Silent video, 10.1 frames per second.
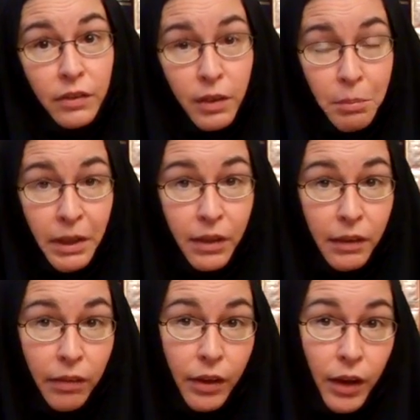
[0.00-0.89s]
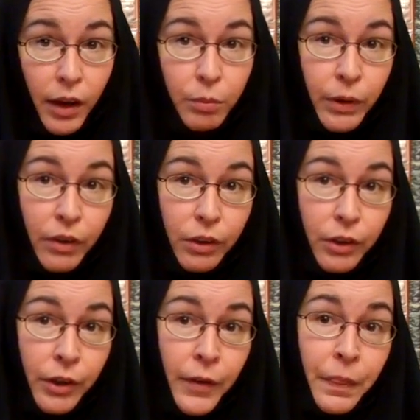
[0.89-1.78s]
Simeon the
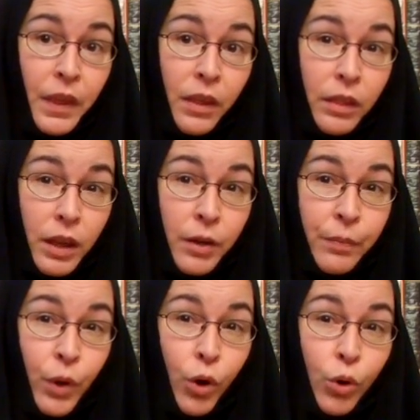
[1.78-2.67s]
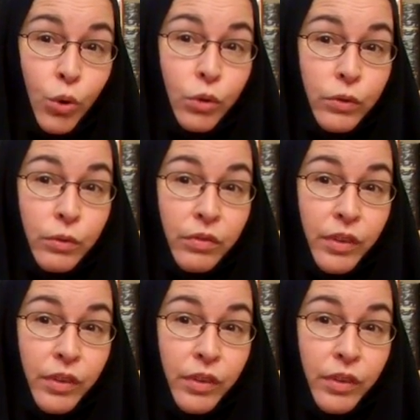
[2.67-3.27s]
Godbearer, the old,